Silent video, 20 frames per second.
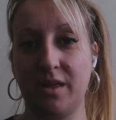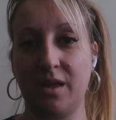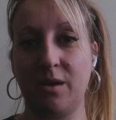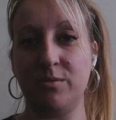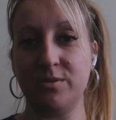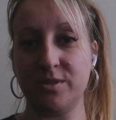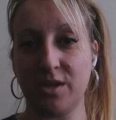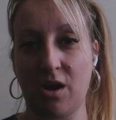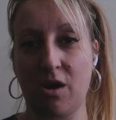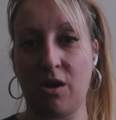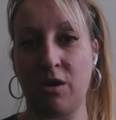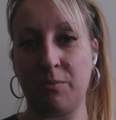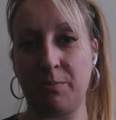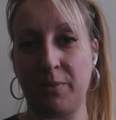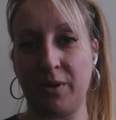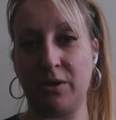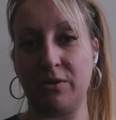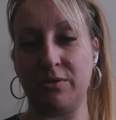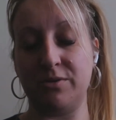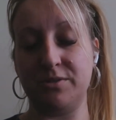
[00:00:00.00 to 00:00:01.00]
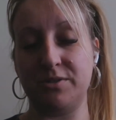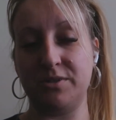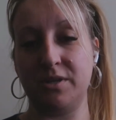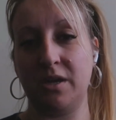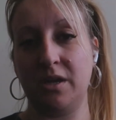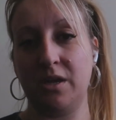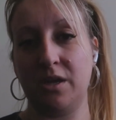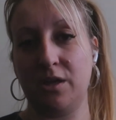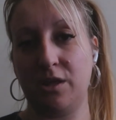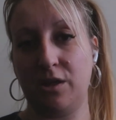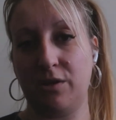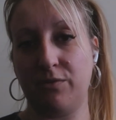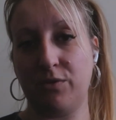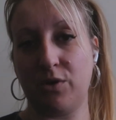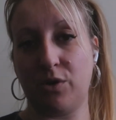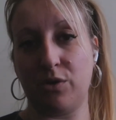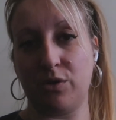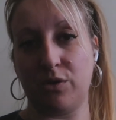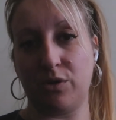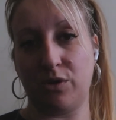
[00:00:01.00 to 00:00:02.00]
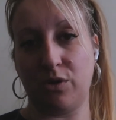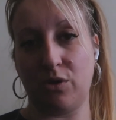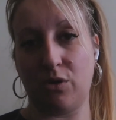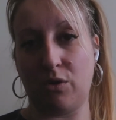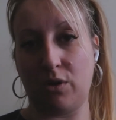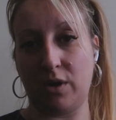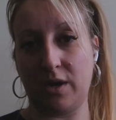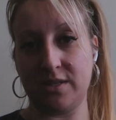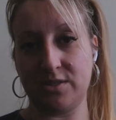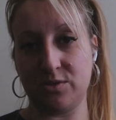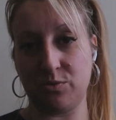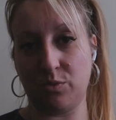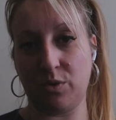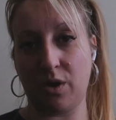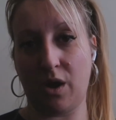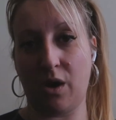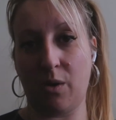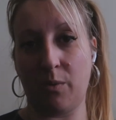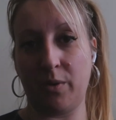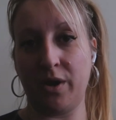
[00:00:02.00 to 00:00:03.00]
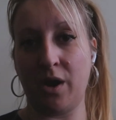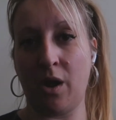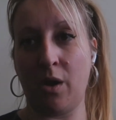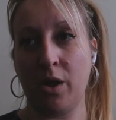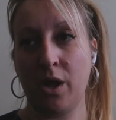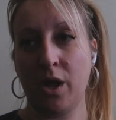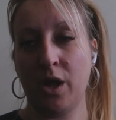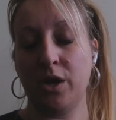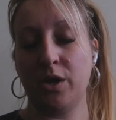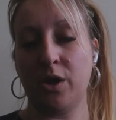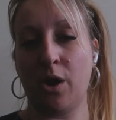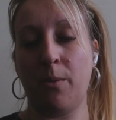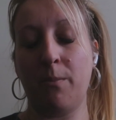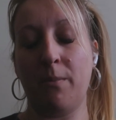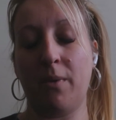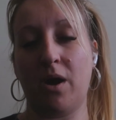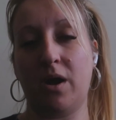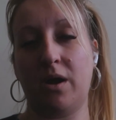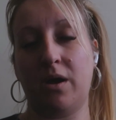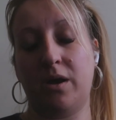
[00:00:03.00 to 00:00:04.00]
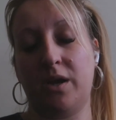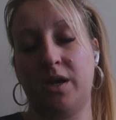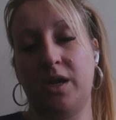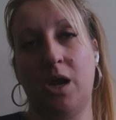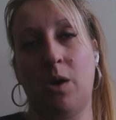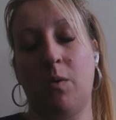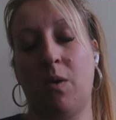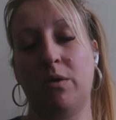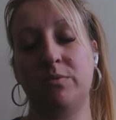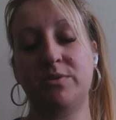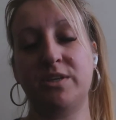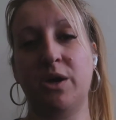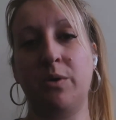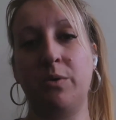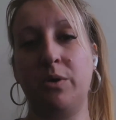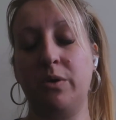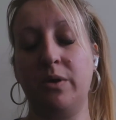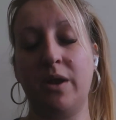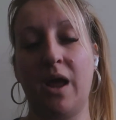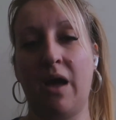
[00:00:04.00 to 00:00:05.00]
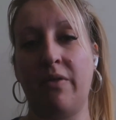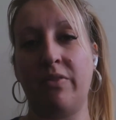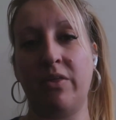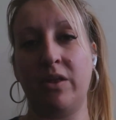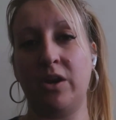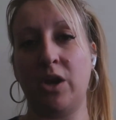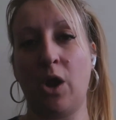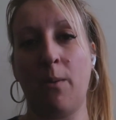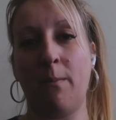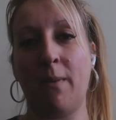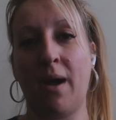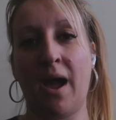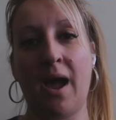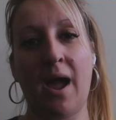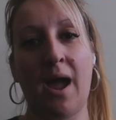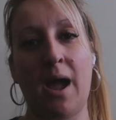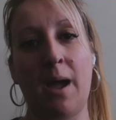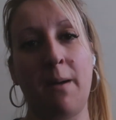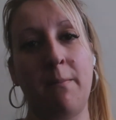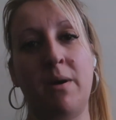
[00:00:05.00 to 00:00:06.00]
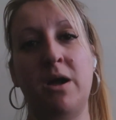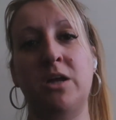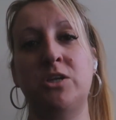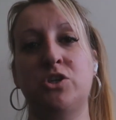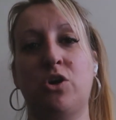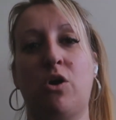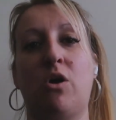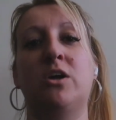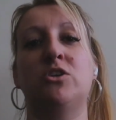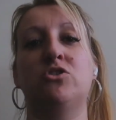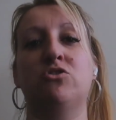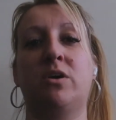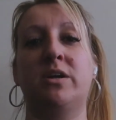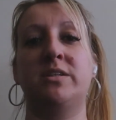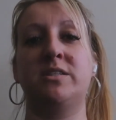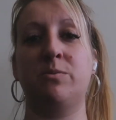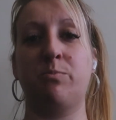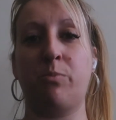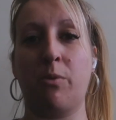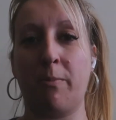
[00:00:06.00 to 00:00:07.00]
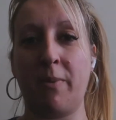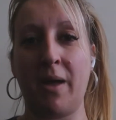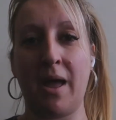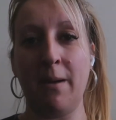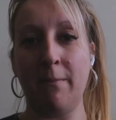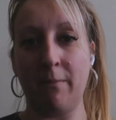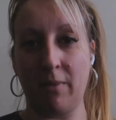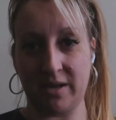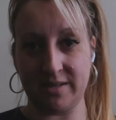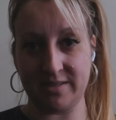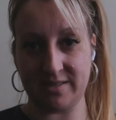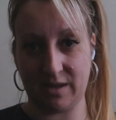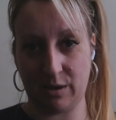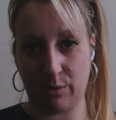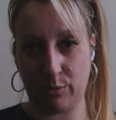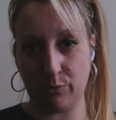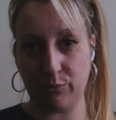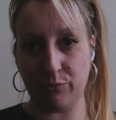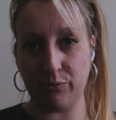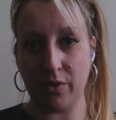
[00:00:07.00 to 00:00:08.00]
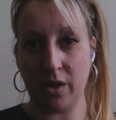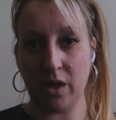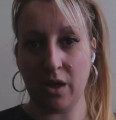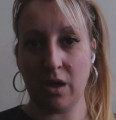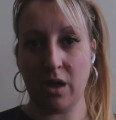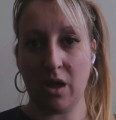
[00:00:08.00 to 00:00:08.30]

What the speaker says: It was hard because you've got your little girl, and you know, I'll tell you now that no matter how much I tried to prepare myself,